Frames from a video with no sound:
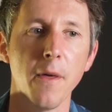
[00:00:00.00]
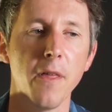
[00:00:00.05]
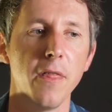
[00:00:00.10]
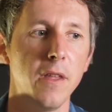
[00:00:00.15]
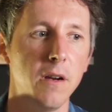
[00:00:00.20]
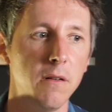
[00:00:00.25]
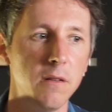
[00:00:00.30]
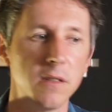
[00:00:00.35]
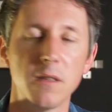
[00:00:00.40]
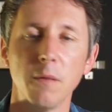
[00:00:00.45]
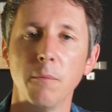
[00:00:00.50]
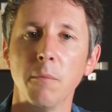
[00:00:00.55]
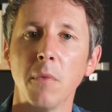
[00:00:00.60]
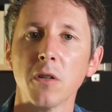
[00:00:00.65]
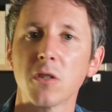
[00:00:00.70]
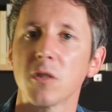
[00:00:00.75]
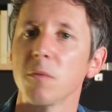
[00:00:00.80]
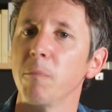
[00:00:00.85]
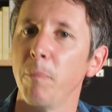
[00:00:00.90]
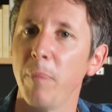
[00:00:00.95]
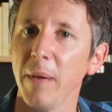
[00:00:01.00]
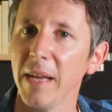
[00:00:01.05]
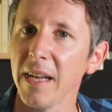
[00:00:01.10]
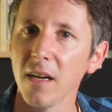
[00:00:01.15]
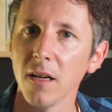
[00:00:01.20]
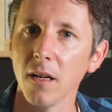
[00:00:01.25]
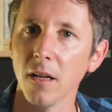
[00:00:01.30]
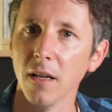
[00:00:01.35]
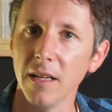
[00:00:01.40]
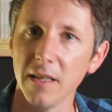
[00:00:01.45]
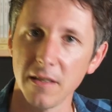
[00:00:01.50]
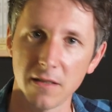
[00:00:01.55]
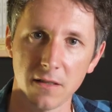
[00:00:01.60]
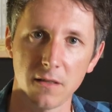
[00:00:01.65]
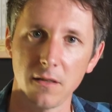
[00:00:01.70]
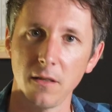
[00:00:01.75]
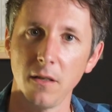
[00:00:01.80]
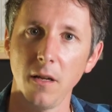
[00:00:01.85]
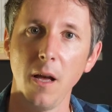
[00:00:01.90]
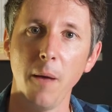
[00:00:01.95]
There is a much bigger
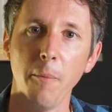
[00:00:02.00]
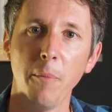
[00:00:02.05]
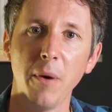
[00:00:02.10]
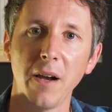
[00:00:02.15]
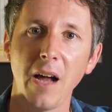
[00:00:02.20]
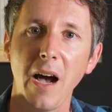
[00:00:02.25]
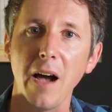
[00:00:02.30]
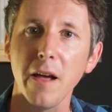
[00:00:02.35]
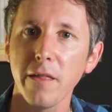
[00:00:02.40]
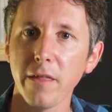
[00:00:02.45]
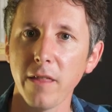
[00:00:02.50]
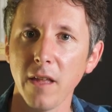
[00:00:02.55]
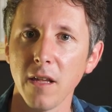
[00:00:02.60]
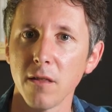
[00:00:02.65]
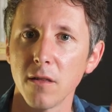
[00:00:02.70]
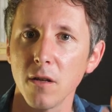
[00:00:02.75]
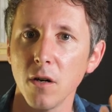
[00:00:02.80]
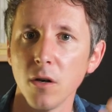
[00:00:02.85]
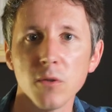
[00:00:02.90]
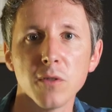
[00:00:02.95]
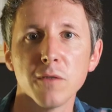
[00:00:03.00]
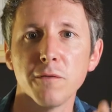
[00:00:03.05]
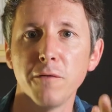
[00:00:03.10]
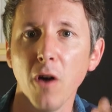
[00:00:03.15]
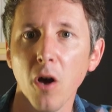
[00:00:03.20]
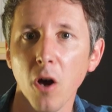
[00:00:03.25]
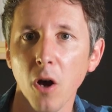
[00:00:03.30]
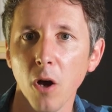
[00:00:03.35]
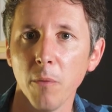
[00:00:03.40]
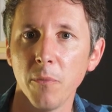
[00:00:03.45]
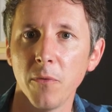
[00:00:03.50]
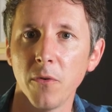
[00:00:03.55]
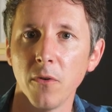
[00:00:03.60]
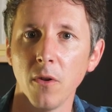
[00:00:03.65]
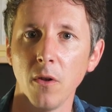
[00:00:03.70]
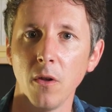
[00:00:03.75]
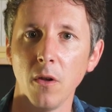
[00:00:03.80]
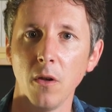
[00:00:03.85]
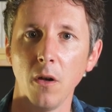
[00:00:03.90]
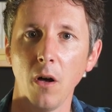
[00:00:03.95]
list, but I think those
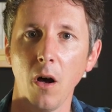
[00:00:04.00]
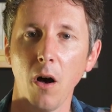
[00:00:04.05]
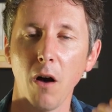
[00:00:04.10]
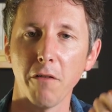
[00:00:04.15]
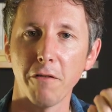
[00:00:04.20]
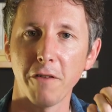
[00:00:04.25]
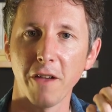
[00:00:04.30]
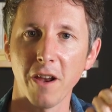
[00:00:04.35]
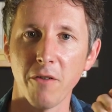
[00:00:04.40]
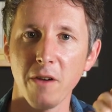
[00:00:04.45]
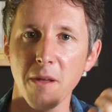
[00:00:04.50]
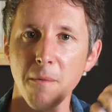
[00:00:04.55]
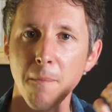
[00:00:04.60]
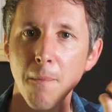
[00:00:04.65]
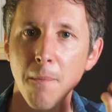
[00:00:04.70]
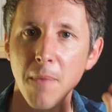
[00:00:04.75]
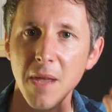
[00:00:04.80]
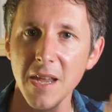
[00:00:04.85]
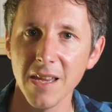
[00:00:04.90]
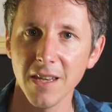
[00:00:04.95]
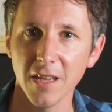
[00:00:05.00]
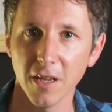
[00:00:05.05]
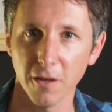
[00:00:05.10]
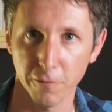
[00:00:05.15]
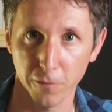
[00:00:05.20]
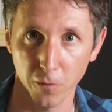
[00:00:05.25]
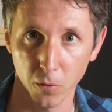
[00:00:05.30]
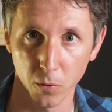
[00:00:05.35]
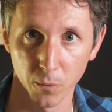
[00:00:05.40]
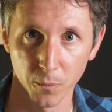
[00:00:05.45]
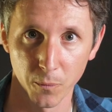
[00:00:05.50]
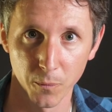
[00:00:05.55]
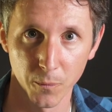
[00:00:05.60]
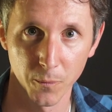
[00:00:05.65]
verbs are very meaningful.